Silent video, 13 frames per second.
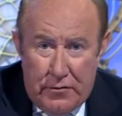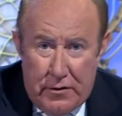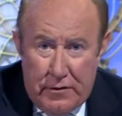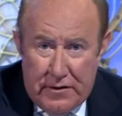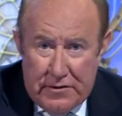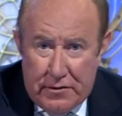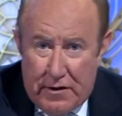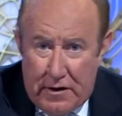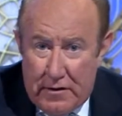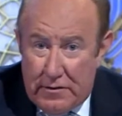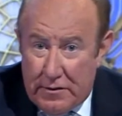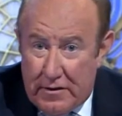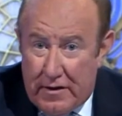universal
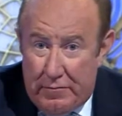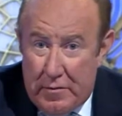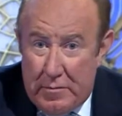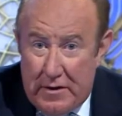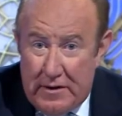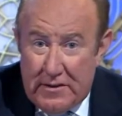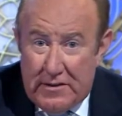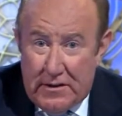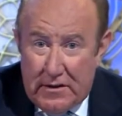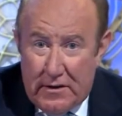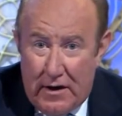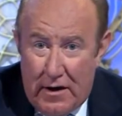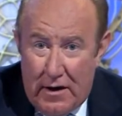credit to a government
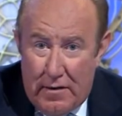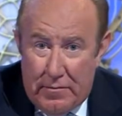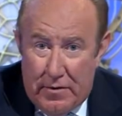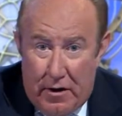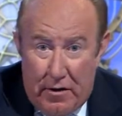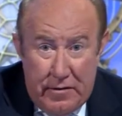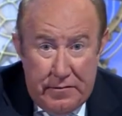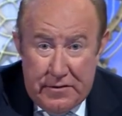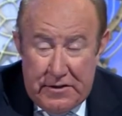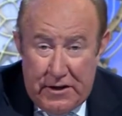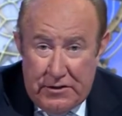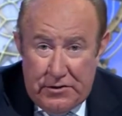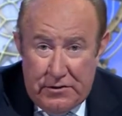minister, but our
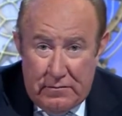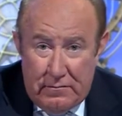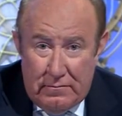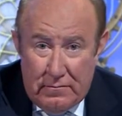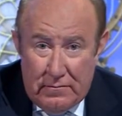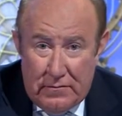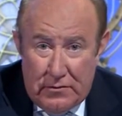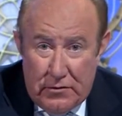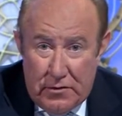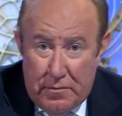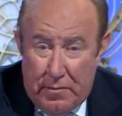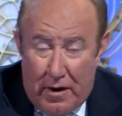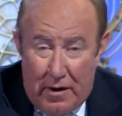invitation to the
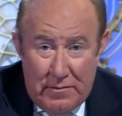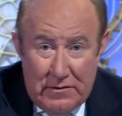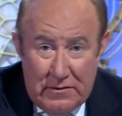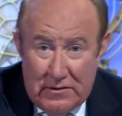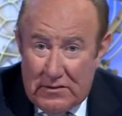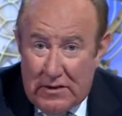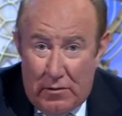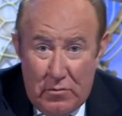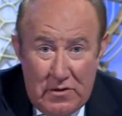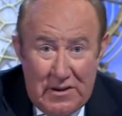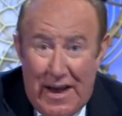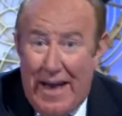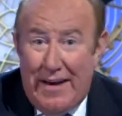department, to someone,
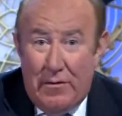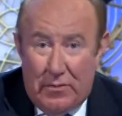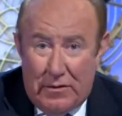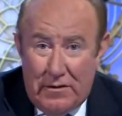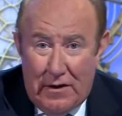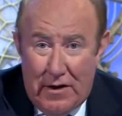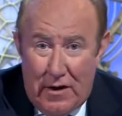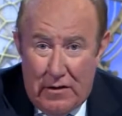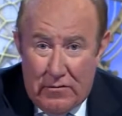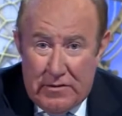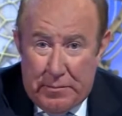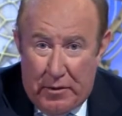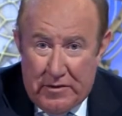to anyone
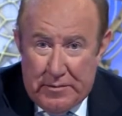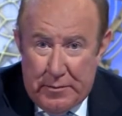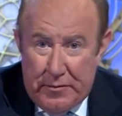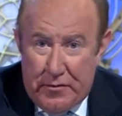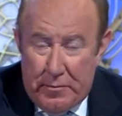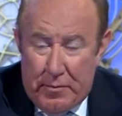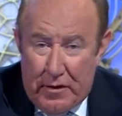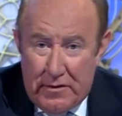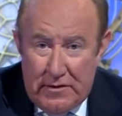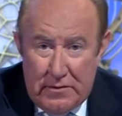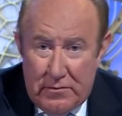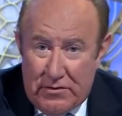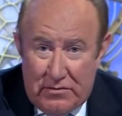responsible for the
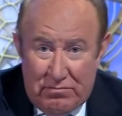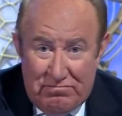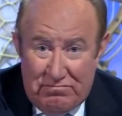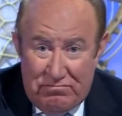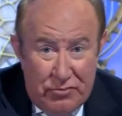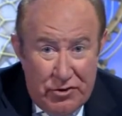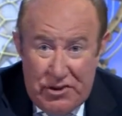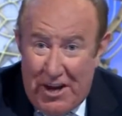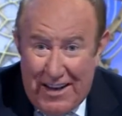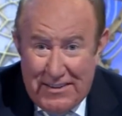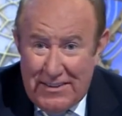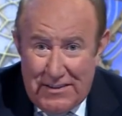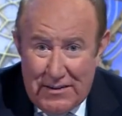policy was
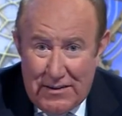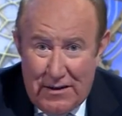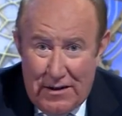rejected.